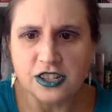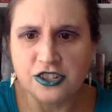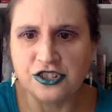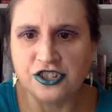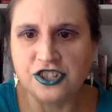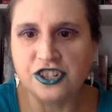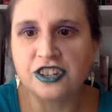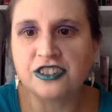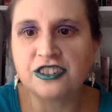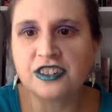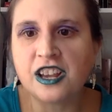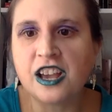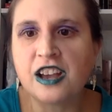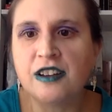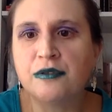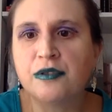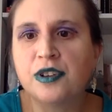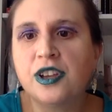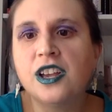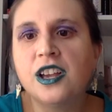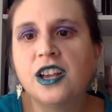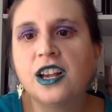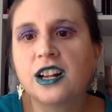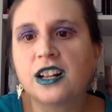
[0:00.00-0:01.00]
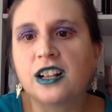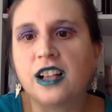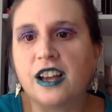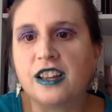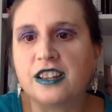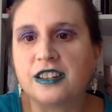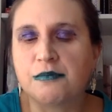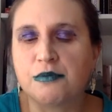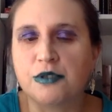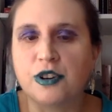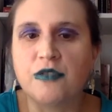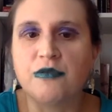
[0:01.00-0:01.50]
She doesn't have
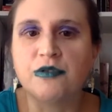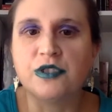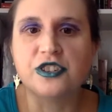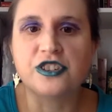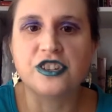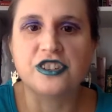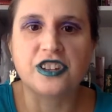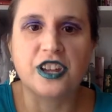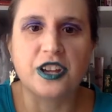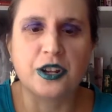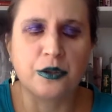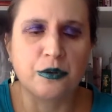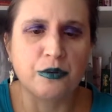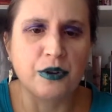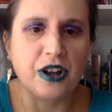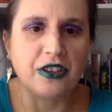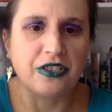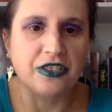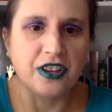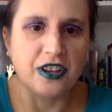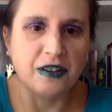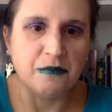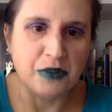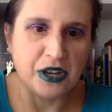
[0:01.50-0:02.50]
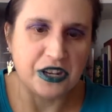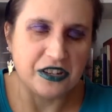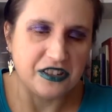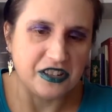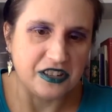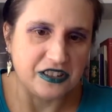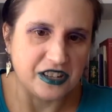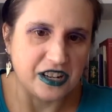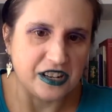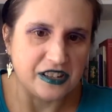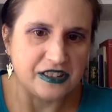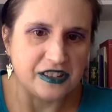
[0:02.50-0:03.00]
class privilege. Like throughout the
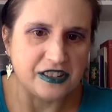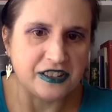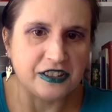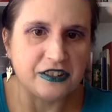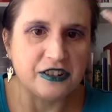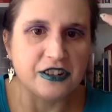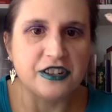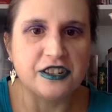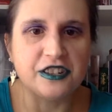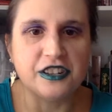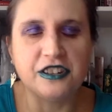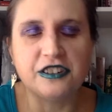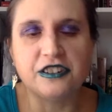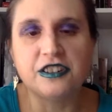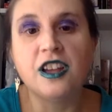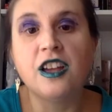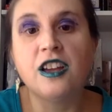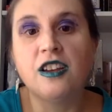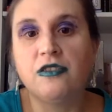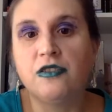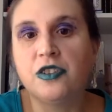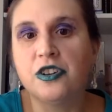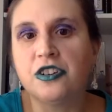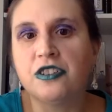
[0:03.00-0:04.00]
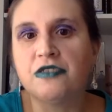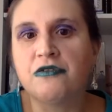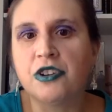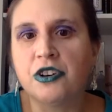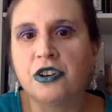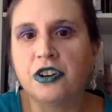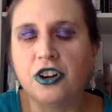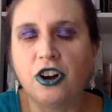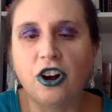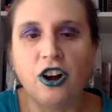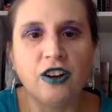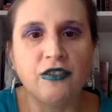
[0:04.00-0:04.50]
Betsy-Tacy series, it's very,
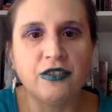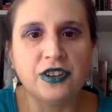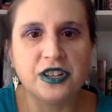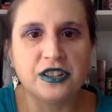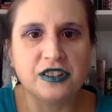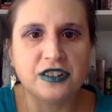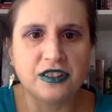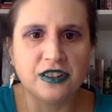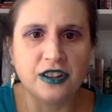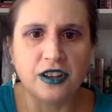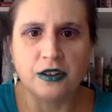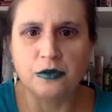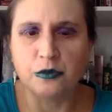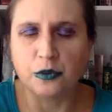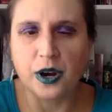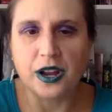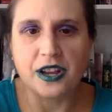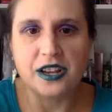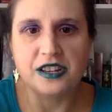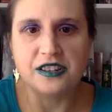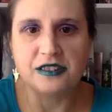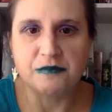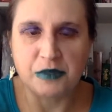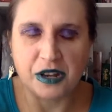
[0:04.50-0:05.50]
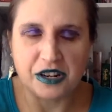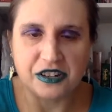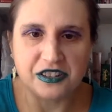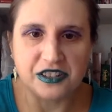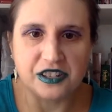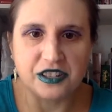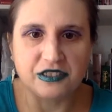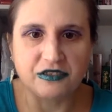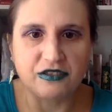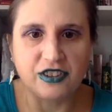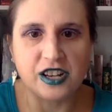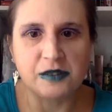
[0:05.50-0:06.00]
very obvious the Rays,
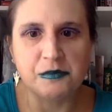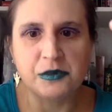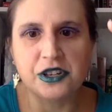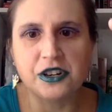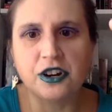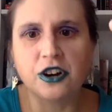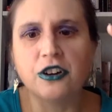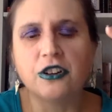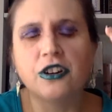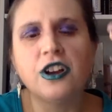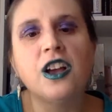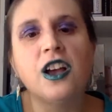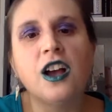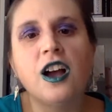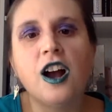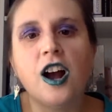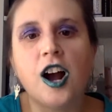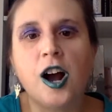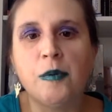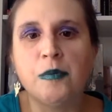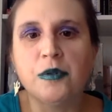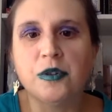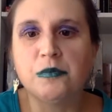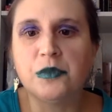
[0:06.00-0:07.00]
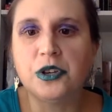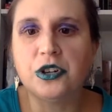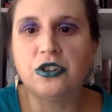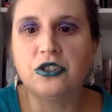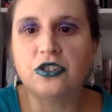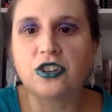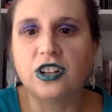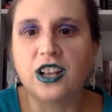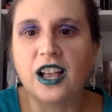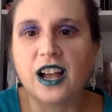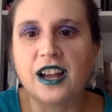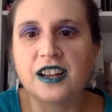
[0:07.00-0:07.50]
Betsy's family, are upper middle
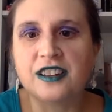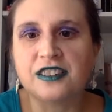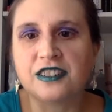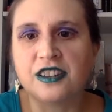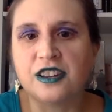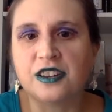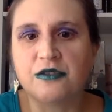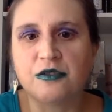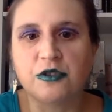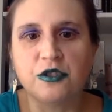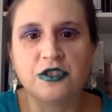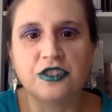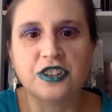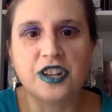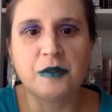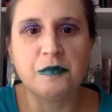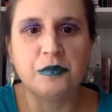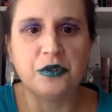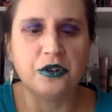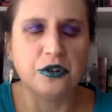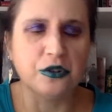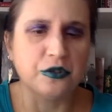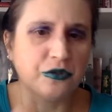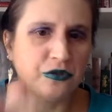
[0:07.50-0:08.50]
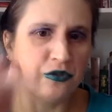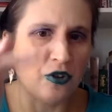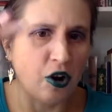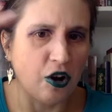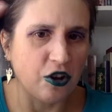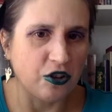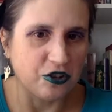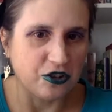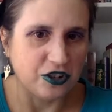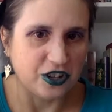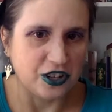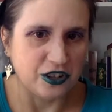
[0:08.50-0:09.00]
class. Like, for example, her
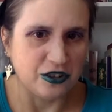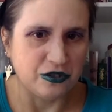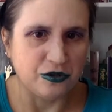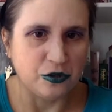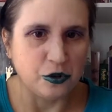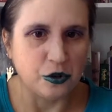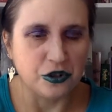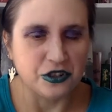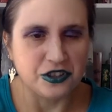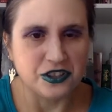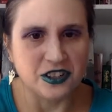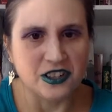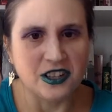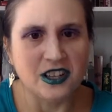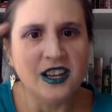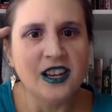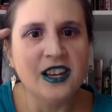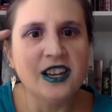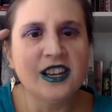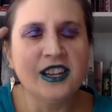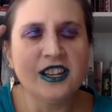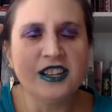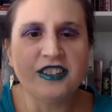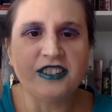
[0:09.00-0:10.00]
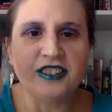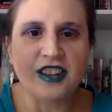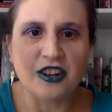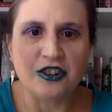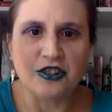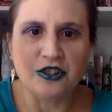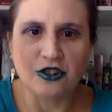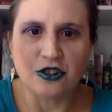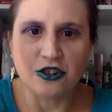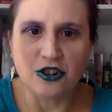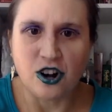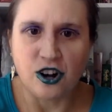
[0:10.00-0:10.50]
father can afford to
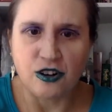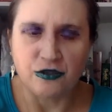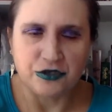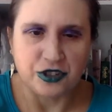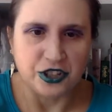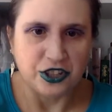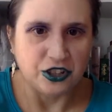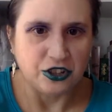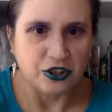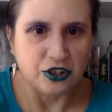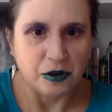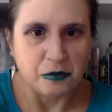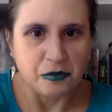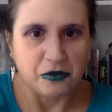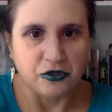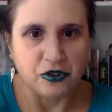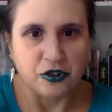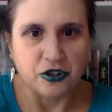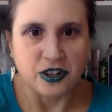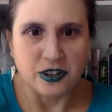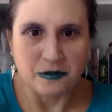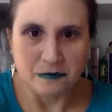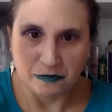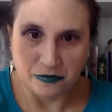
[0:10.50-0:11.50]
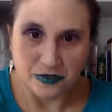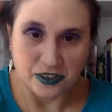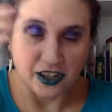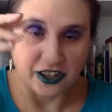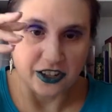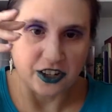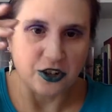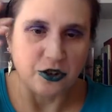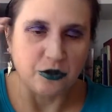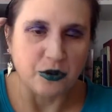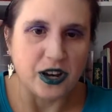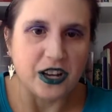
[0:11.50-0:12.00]
send her off to Europe for a,
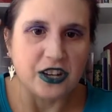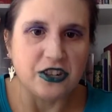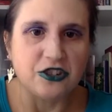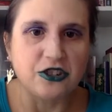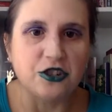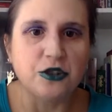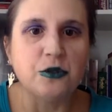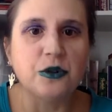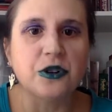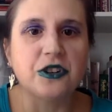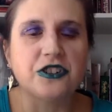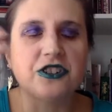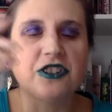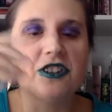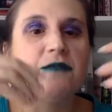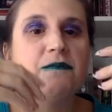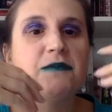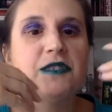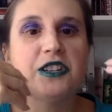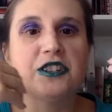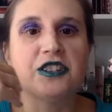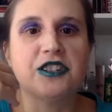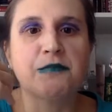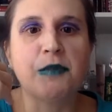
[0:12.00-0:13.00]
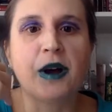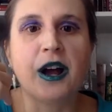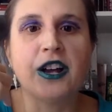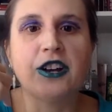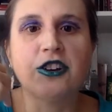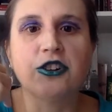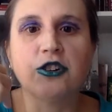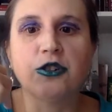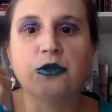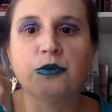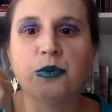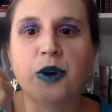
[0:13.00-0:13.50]
like a grand tour to
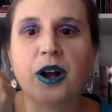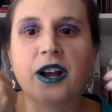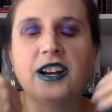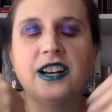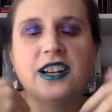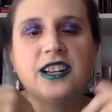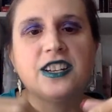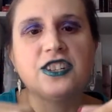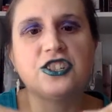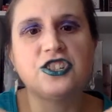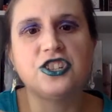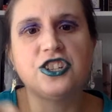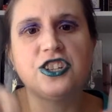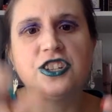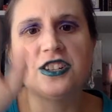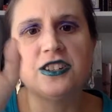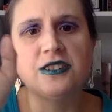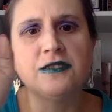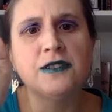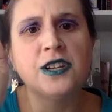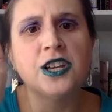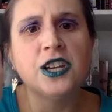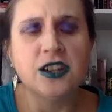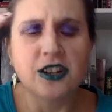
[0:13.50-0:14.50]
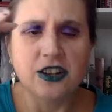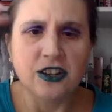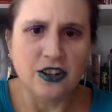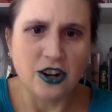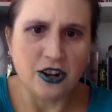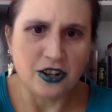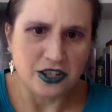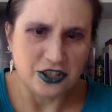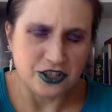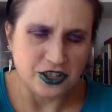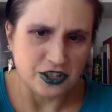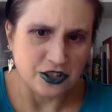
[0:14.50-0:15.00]
inspire her writing, and she can
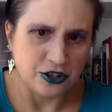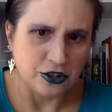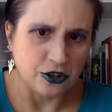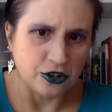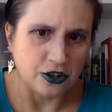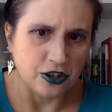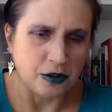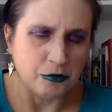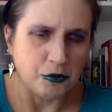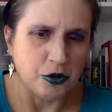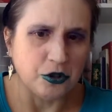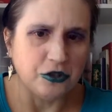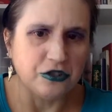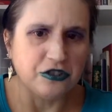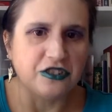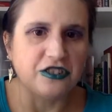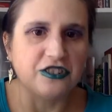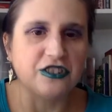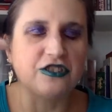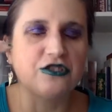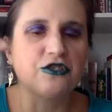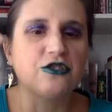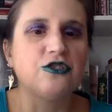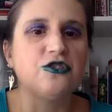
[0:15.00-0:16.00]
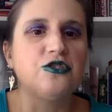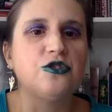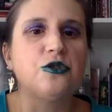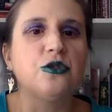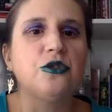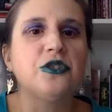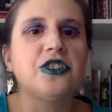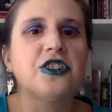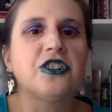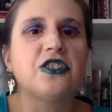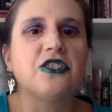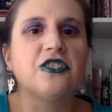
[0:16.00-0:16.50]
go. She and her um, older sister
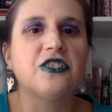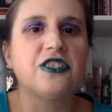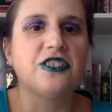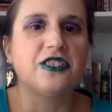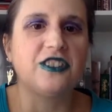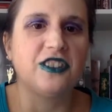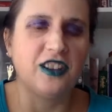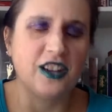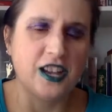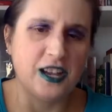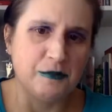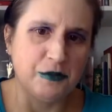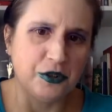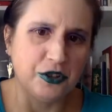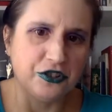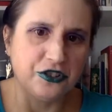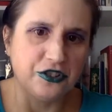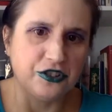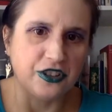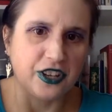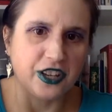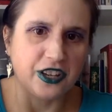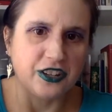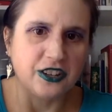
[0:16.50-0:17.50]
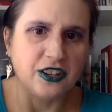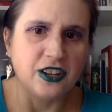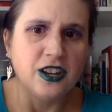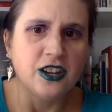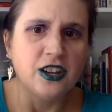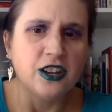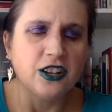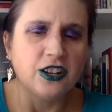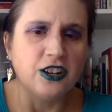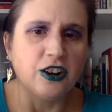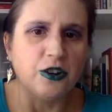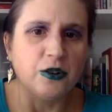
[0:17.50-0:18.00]
Julia are able to like
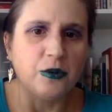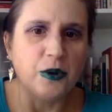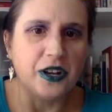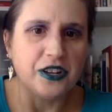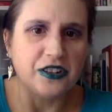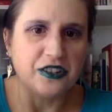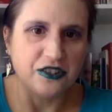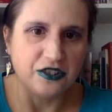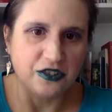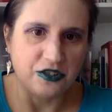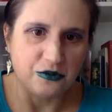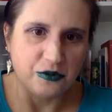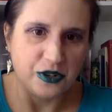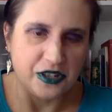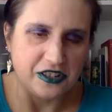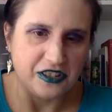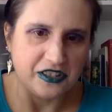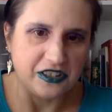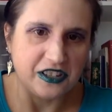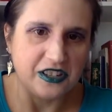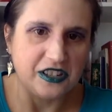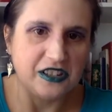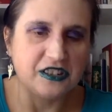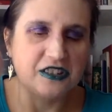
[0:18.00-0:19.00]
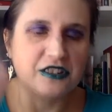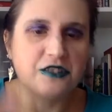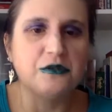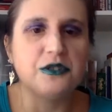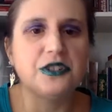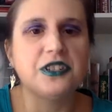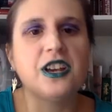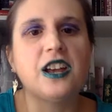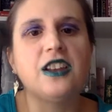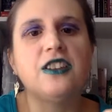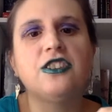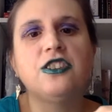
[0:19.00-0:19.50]
go away to the Twin Cities to
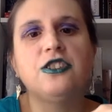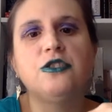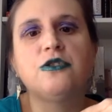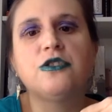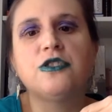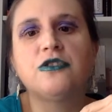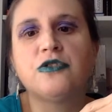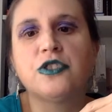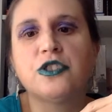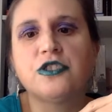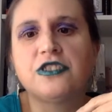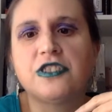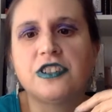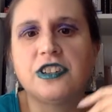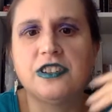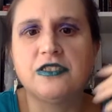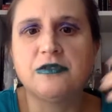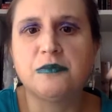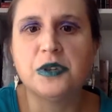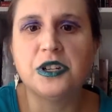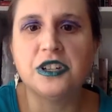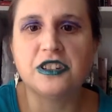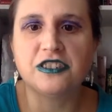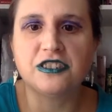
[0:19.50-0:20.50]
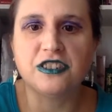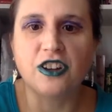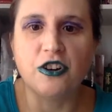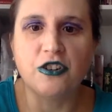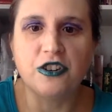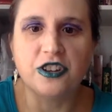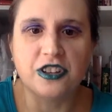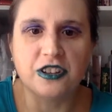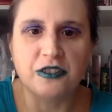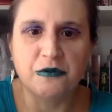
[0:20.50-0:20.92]
attend the University of Minnesota.